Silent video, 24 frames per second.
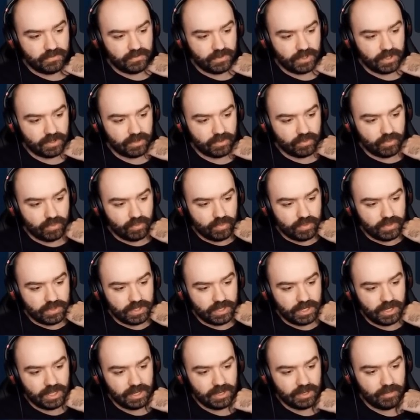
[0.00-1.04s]
vehicle with
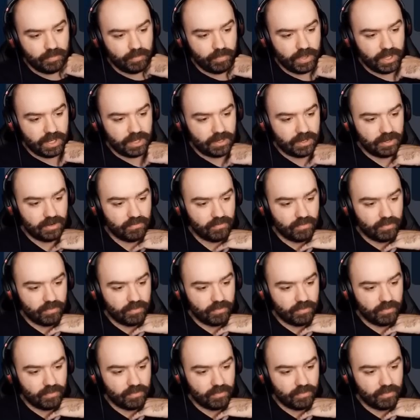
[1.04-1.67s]
an independent